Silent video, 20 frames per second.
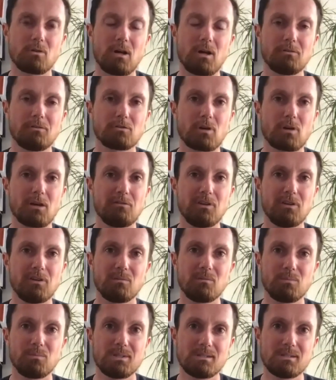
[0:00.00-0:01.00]
traffic in
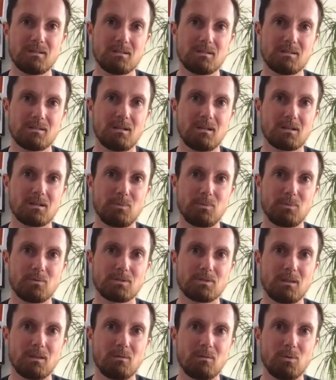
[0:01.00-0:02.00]
business in expos
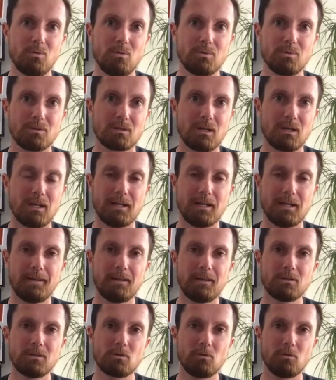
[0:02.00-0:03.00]
at the moment?
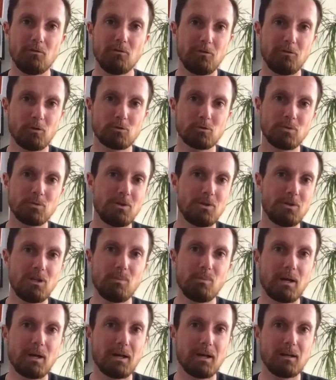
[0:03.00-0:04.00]
So the virtual goodie
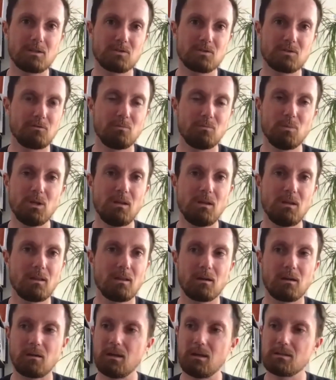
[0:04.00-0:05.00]
bag is, for me, like
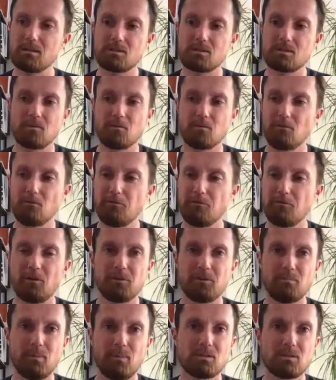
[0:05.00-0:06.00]
it's
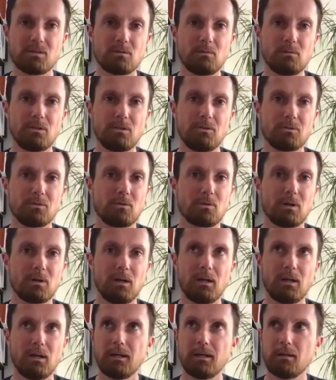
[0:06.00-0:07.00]
fundamental in your
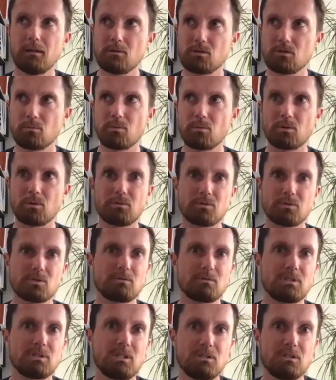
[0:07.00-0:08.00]
tomorrow
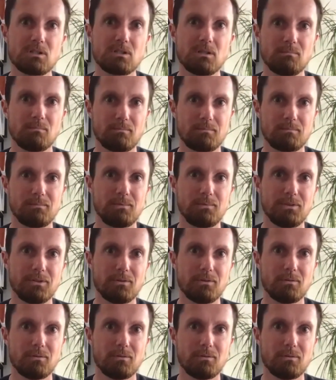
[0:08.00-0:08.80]
strategic, you know.